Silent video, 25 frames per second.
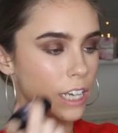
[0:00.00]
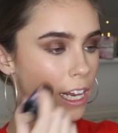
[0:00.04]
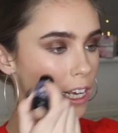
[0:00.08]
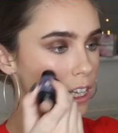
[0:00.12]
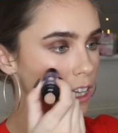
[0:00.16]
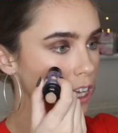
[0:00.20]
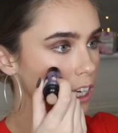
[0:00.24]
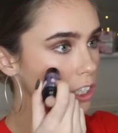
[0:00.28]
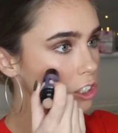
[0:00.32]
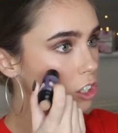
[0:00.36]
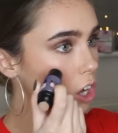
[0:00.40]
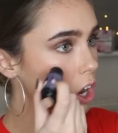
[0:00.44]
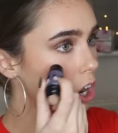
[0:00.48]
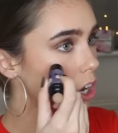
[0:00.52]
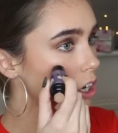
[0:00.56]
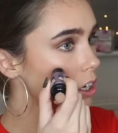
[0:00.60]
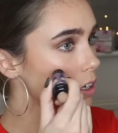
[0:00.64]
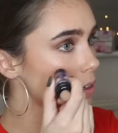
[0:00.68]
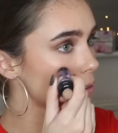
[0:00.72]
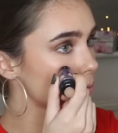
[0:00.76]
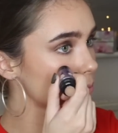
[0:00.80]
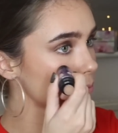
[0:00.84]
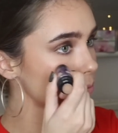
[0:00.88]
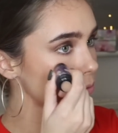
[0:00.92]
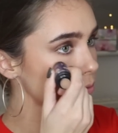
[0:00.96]
stick this on,
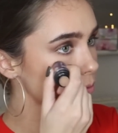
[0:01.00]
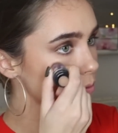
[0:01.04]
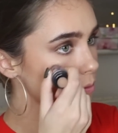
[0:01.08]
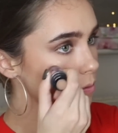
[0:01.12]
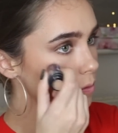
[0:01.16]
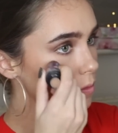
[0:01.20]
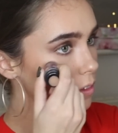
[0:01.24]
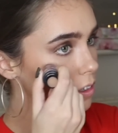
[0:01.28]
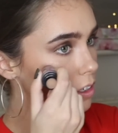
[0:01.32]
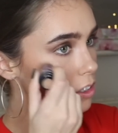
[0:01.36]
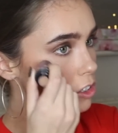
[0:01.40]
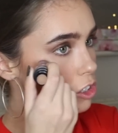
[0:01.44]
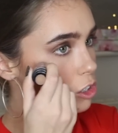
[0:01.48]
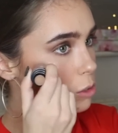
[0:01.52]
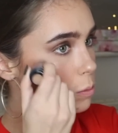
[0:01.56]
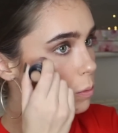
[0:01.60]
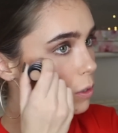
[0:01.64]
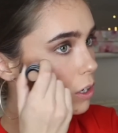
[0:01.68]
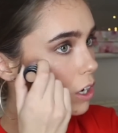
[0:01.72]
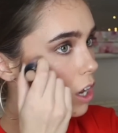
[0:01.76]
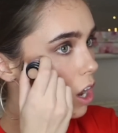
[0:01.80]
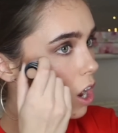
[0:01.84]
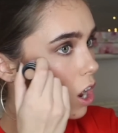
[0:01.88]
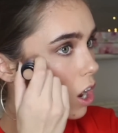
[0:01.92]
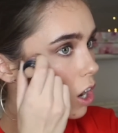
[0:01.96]
I just
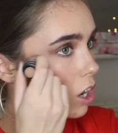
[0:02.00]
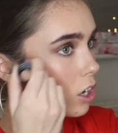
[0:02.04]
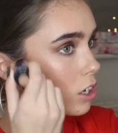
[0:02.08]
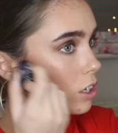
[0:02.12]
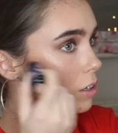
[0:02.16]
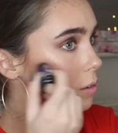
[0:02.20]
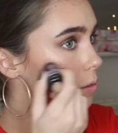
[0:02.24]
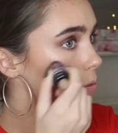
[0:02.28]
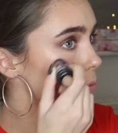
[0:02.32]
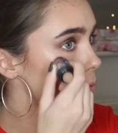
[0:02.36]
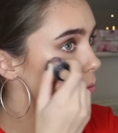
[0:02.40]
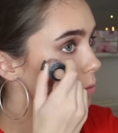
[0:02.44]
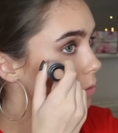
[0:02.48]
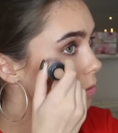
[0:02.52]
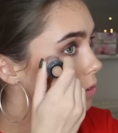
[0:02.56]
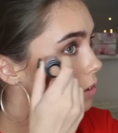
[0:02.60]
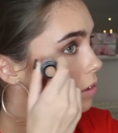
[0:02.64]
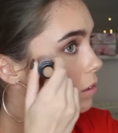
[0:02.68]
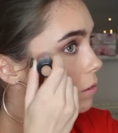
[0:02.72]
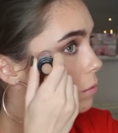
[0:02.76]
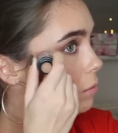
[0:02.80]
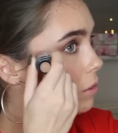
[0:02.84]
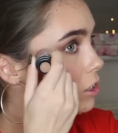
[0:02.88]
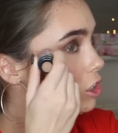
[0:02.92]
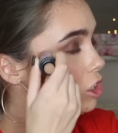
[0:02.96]
put it on
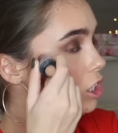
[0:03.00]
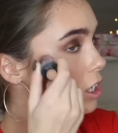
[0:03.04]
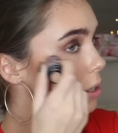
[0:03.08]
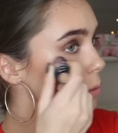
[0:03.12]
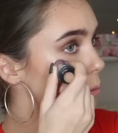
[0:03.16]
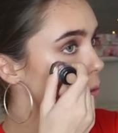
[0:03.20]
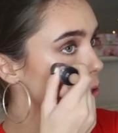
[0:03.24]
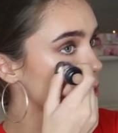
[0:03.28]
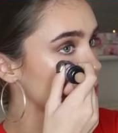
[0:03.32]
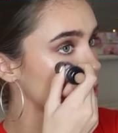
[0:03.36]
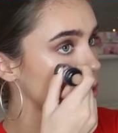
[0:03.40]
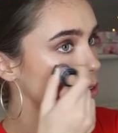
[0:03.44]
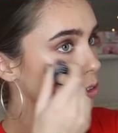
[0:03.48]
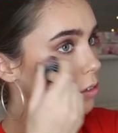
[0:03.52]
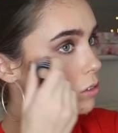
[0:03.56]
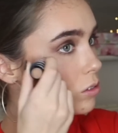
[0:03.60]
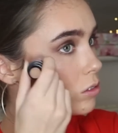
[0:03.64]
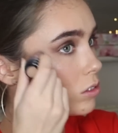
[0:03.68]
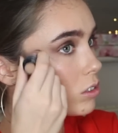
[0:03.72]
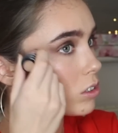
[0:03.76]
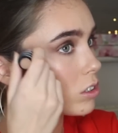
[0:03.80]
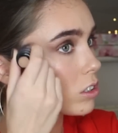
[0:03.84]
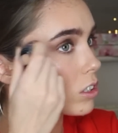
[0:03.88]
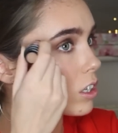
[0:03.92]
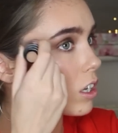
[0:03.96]
my
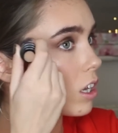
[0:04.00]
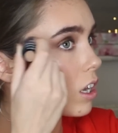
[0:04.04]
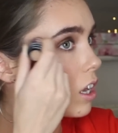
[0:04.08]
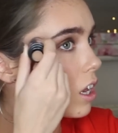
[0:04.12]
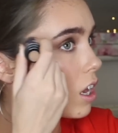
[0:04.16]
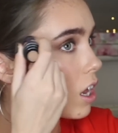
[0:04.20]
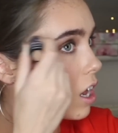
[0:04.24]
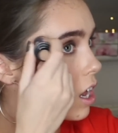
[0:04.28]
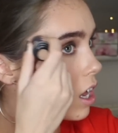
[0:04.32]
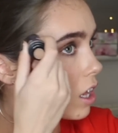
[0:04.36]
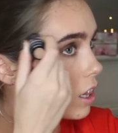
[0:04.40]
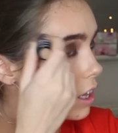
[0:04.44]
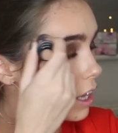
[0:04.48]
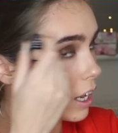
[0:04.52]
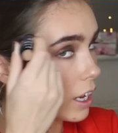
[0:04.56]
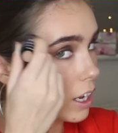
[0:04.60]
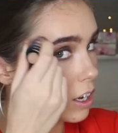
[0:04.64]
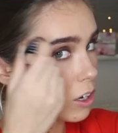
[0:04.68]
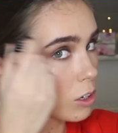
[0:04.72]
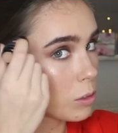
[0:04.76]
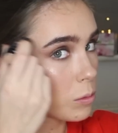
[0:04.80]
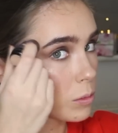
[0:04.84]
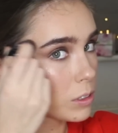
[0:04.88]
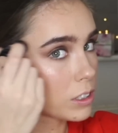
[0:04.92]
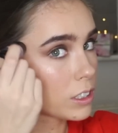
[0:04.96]
cheekbones,
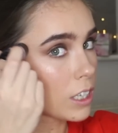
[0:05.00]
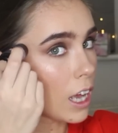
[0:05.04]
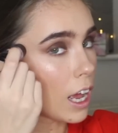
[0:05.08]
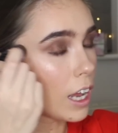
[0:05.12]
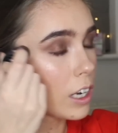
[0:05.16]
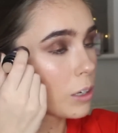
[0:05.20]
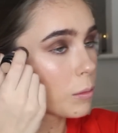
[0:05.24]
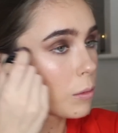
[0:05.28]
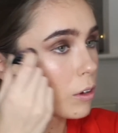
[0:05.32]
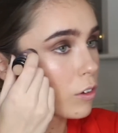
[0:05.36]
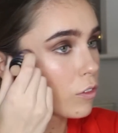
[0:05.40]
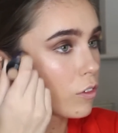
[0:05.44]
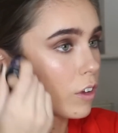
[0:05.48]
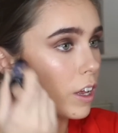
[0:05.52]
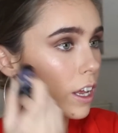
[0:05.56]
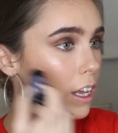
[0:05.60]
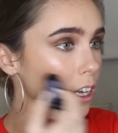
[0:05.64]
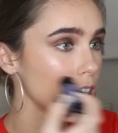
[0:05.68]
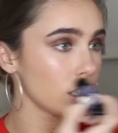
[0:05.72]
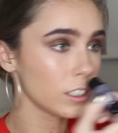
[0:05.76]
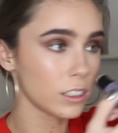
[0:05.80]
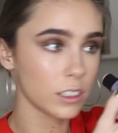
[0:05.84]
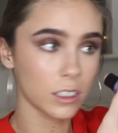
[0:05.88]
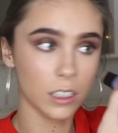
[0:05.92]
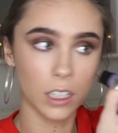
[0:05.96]
like up the side of my
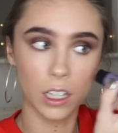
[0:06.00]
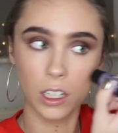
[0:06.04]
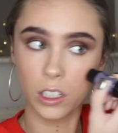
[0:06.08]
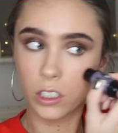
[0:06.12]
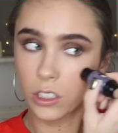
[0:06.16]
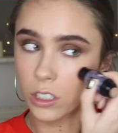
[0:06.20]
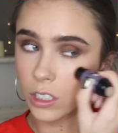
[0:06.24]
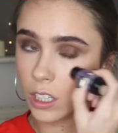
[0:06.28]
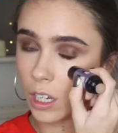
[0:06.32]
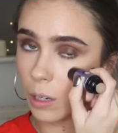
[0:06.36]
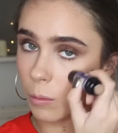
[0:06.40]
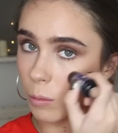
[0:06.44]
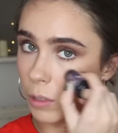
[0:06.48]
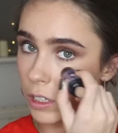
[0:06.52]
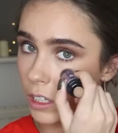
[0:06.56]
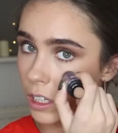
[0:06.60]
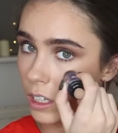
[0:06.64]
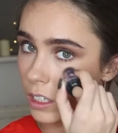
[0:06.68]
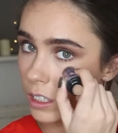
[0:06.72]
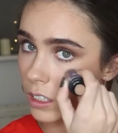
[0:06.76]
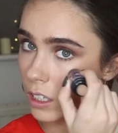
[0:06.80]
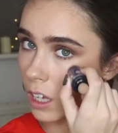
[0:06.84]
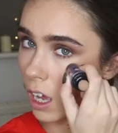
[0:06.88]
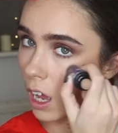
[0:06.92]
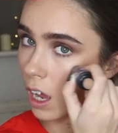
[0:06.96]
face, same with
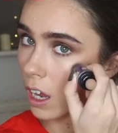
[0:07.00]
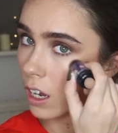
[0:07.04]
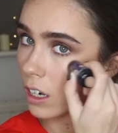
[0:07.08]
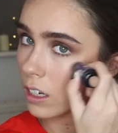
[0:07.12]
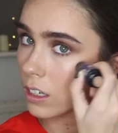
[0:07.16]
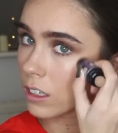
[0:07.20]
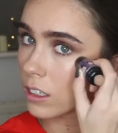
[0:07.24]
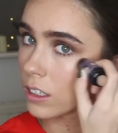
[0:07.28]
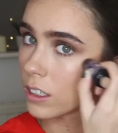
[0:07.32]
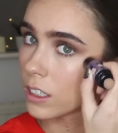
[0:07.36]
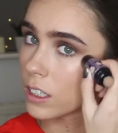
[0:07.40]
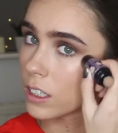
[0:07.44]
this side.